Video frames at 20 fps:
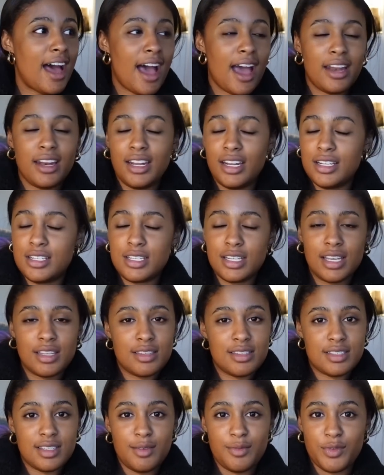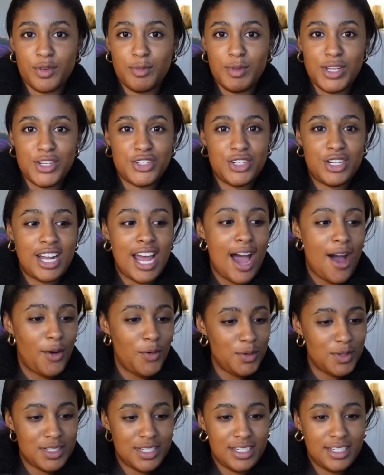I needed to get this information
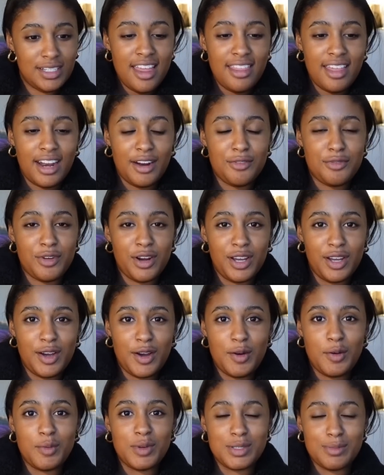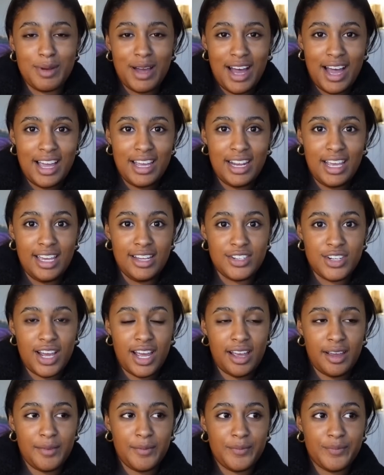out that a Franco was behind
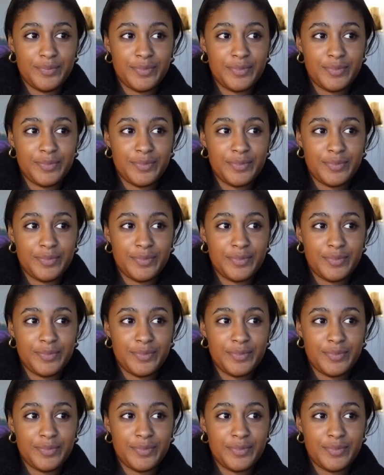AJ.